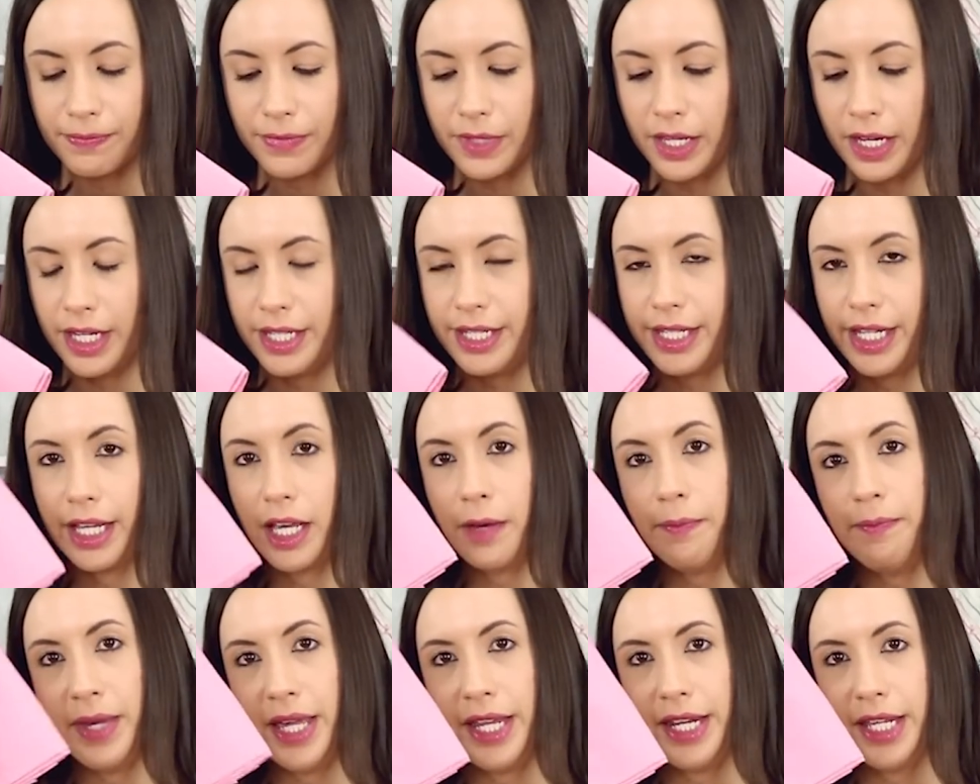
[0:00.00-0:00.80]
and it's like
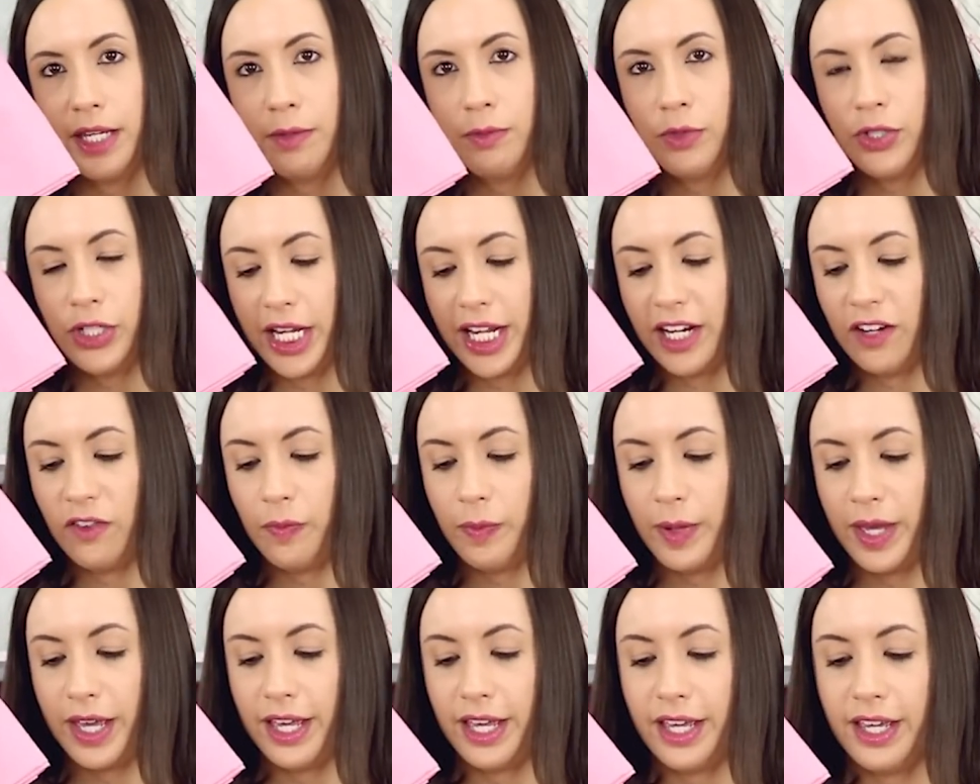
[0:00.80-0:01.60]
a medium shade of
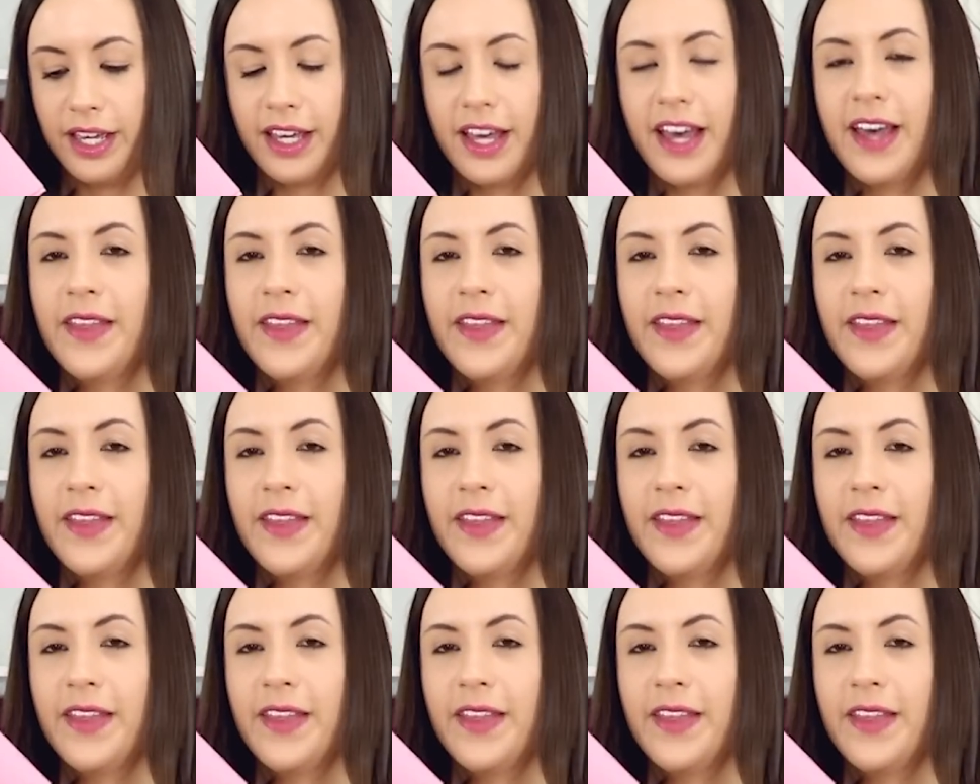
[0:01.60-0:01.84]
pink.